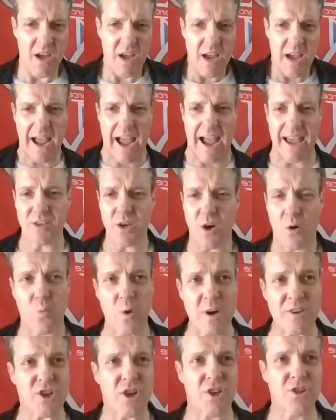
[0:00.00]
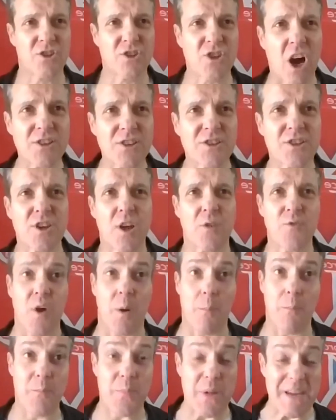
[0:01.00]
and which does the
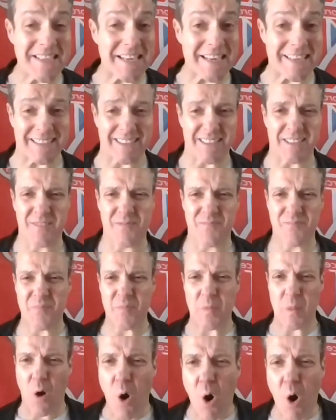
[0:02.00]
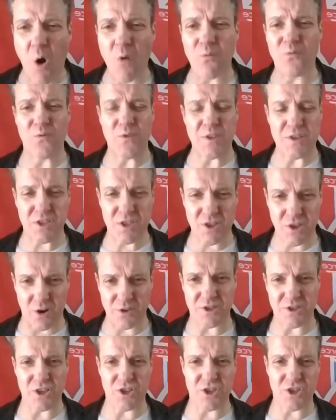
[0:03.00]
bidding of the
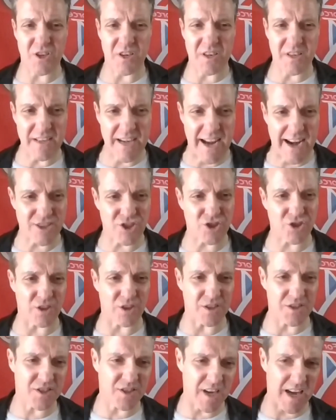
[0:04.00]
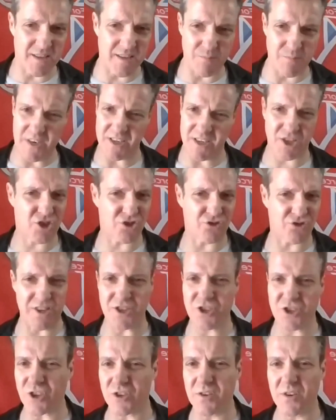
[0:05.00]
Scottish Nationalist administration.